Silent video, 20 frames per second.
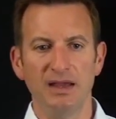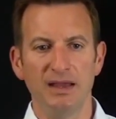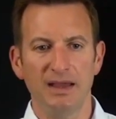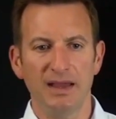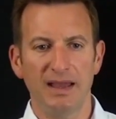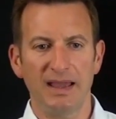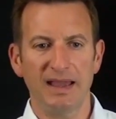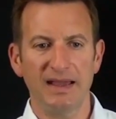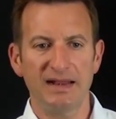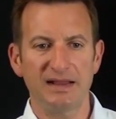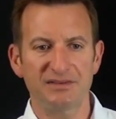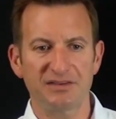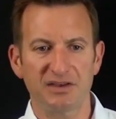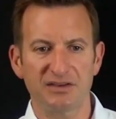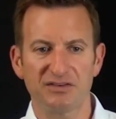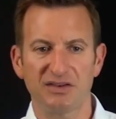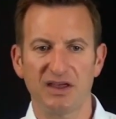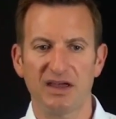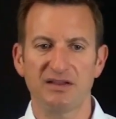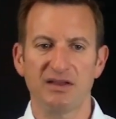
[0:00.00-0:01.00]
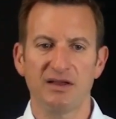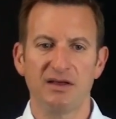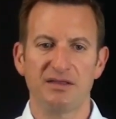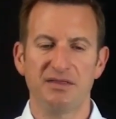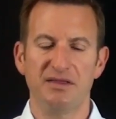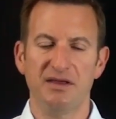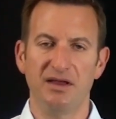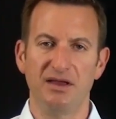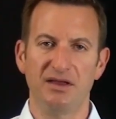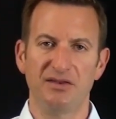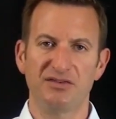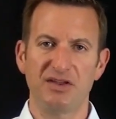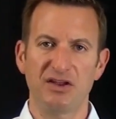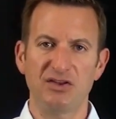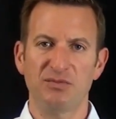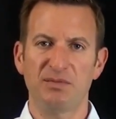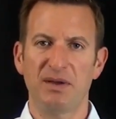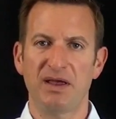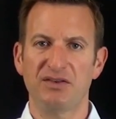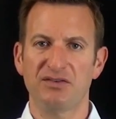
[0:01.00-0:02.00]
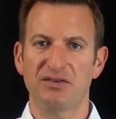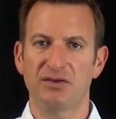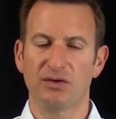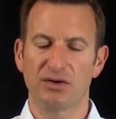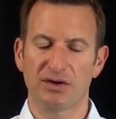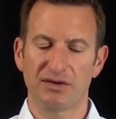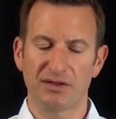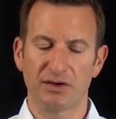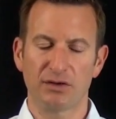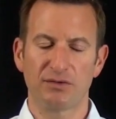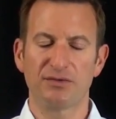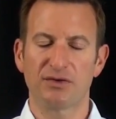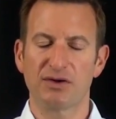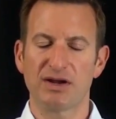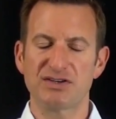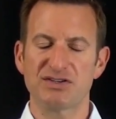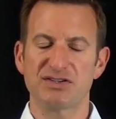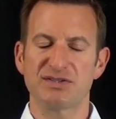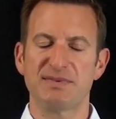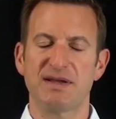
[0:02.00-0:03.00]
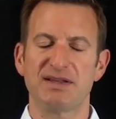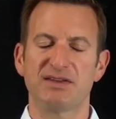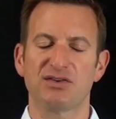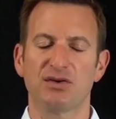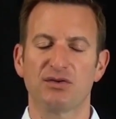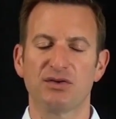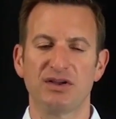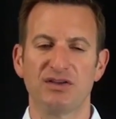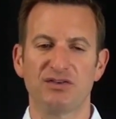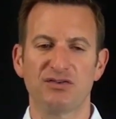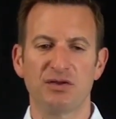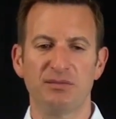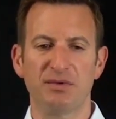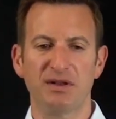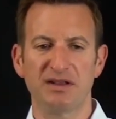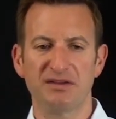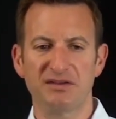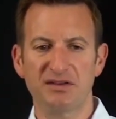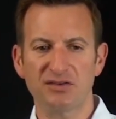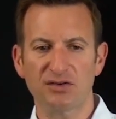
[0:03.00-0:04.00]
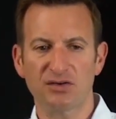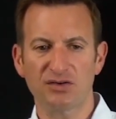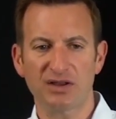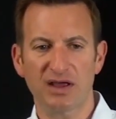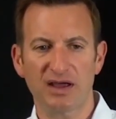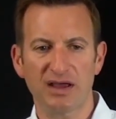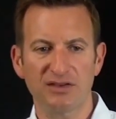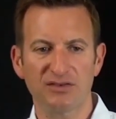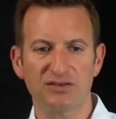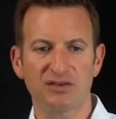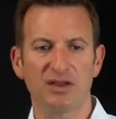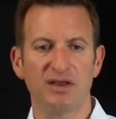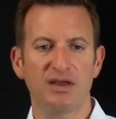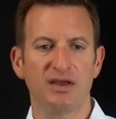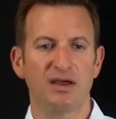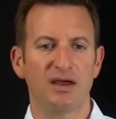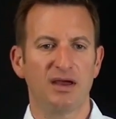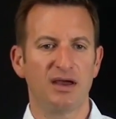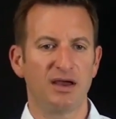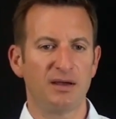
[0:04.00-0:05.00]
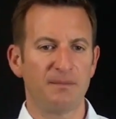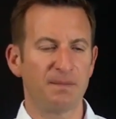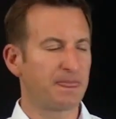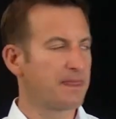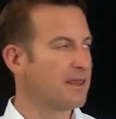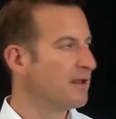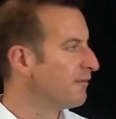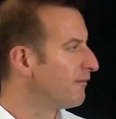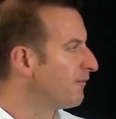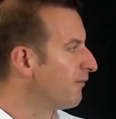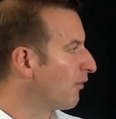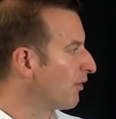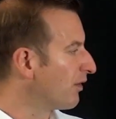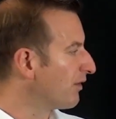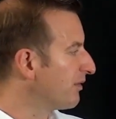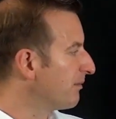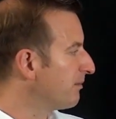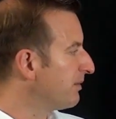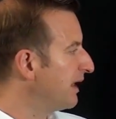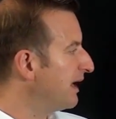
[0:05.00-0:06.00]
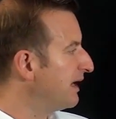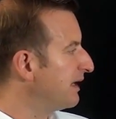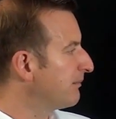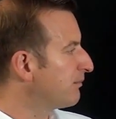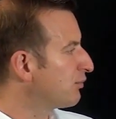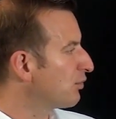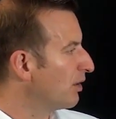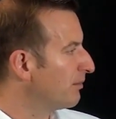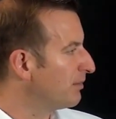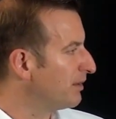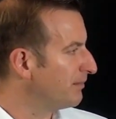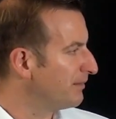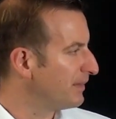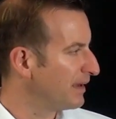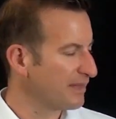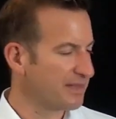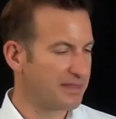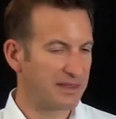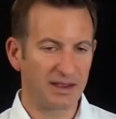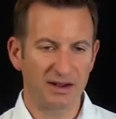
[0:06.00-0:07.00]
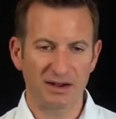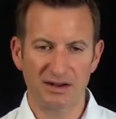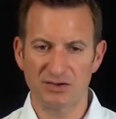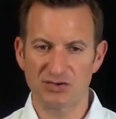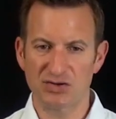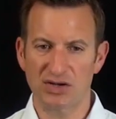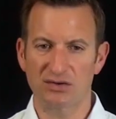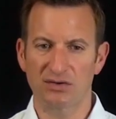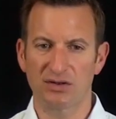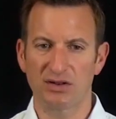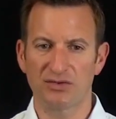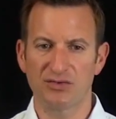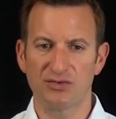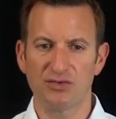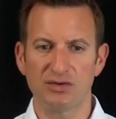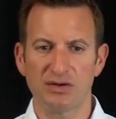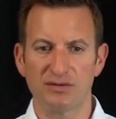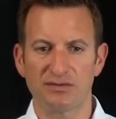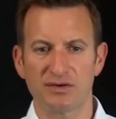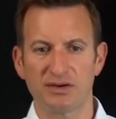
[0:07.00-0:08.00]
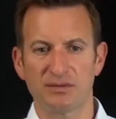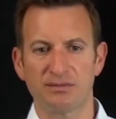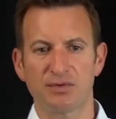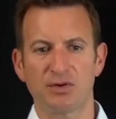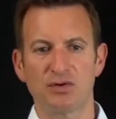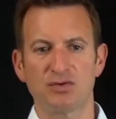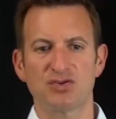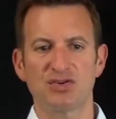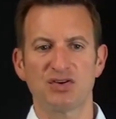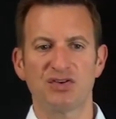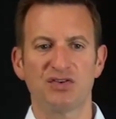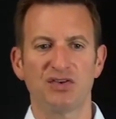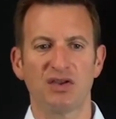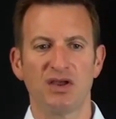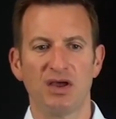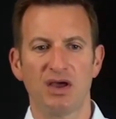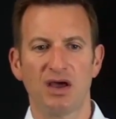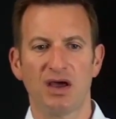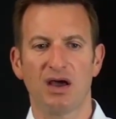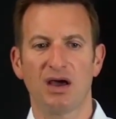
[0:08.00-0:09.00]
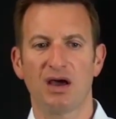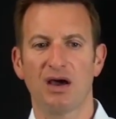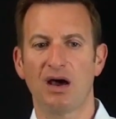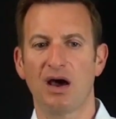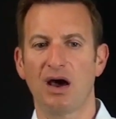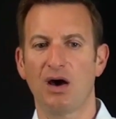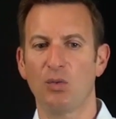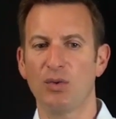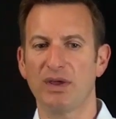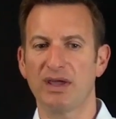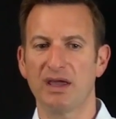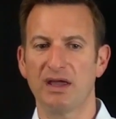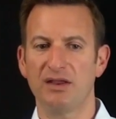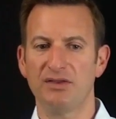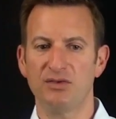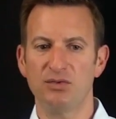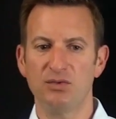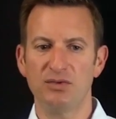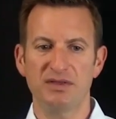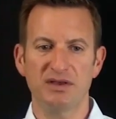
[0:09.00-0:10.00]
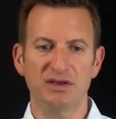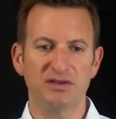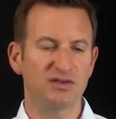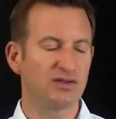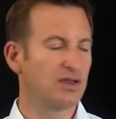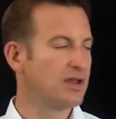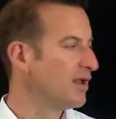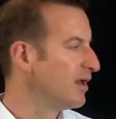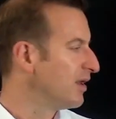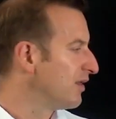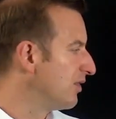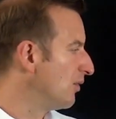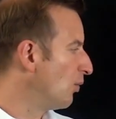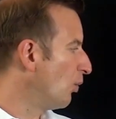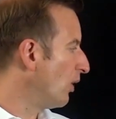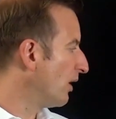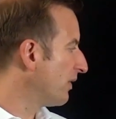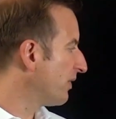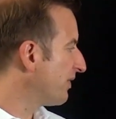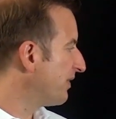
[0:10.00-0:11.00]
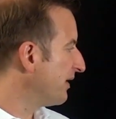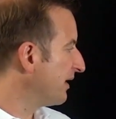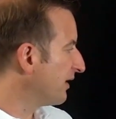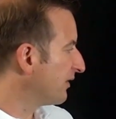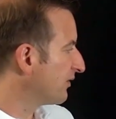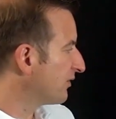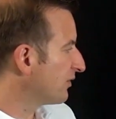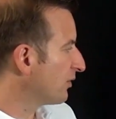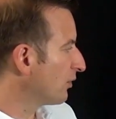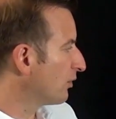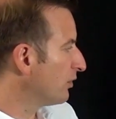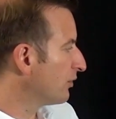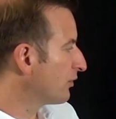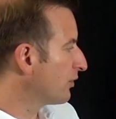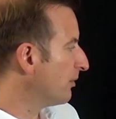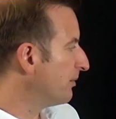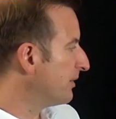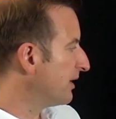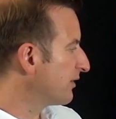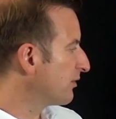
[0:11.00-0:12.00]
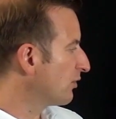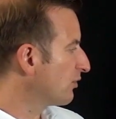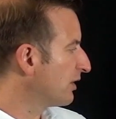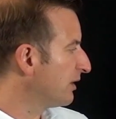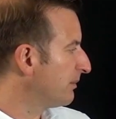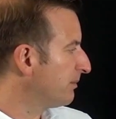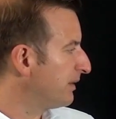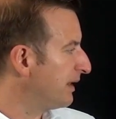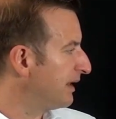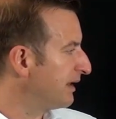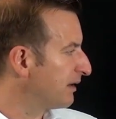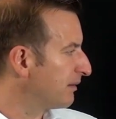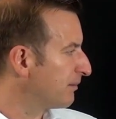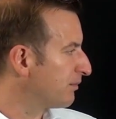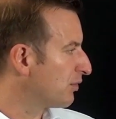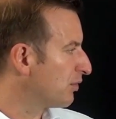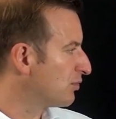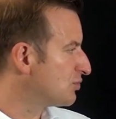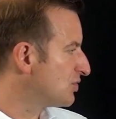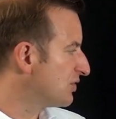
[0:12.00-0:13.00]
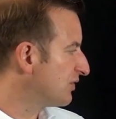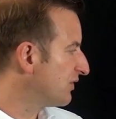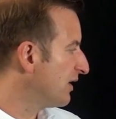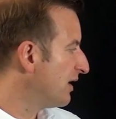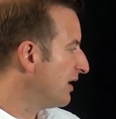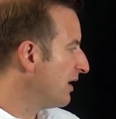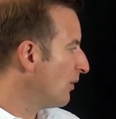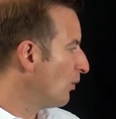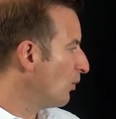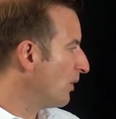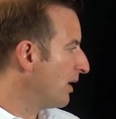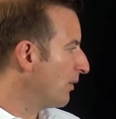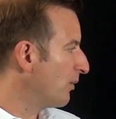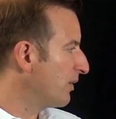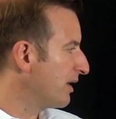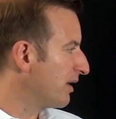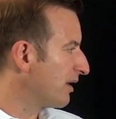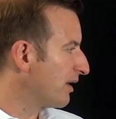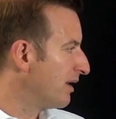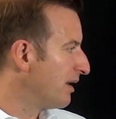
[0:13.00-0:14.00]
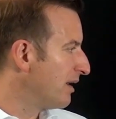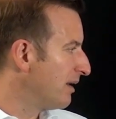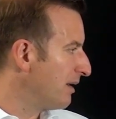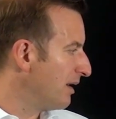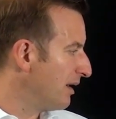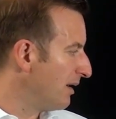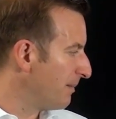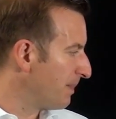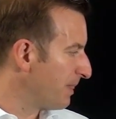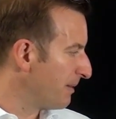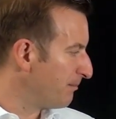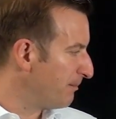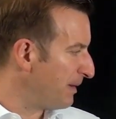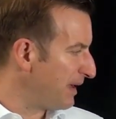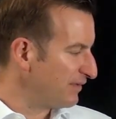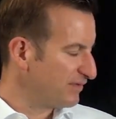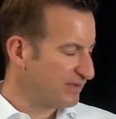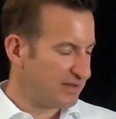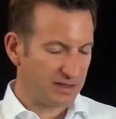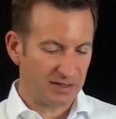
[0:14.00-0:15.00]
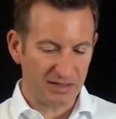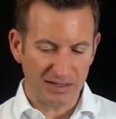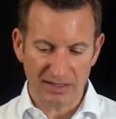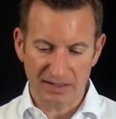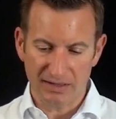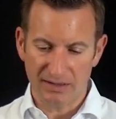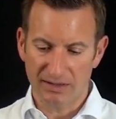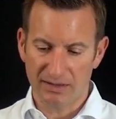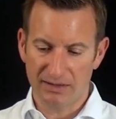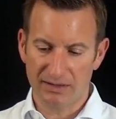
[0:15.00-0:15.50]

Again, as I said, the state space or the configuration space, sorry, is typically discretized for the planning problem, and there are in general two different approaches how we can do this. The one thing is so-called combinatorial planning approaches, where we are basically